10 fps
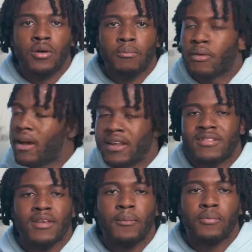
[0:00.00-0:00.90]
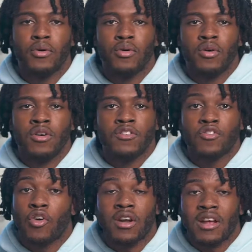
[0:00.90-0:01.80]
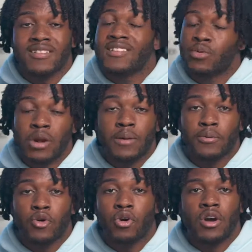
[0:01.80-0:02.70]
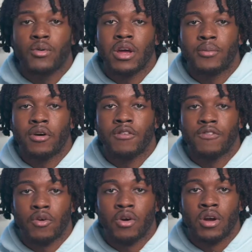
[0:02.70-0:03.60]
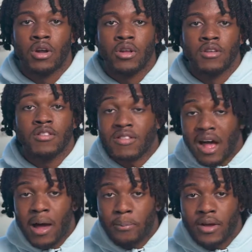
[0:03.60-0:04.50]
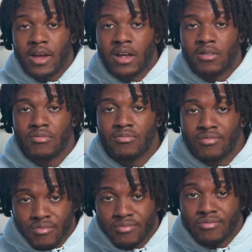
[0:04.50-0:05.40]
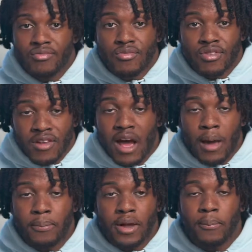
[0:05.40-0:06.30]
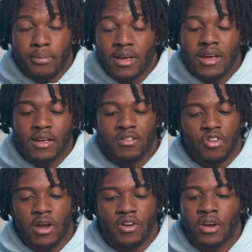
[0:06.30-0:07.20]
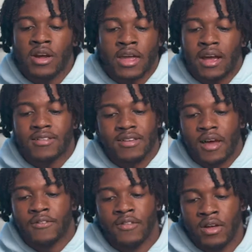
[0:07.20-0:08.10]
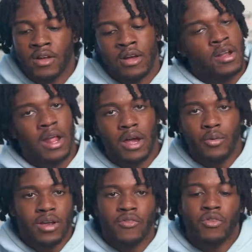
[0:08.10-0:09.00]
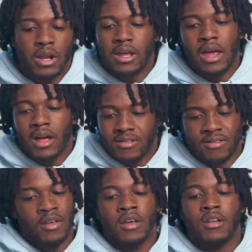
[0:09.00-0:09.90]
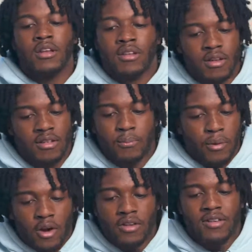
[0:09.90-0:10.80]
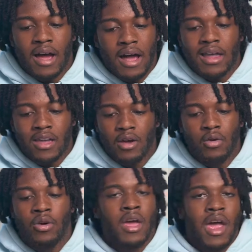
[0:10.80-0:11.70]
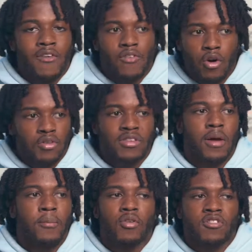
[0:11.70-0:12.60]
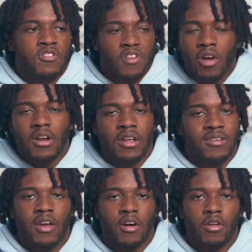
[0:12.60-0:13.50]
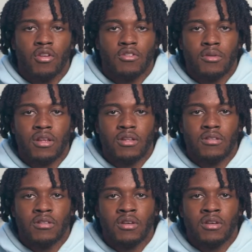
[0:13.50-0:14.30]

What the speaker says: Plain and simple. Scoring less than 20 per quarter with him on the floor. Stop it. Stop it, please. Good catch, Jeff. We can really, yes. Burks, IQ, and Rose can most certainly take all those minutes.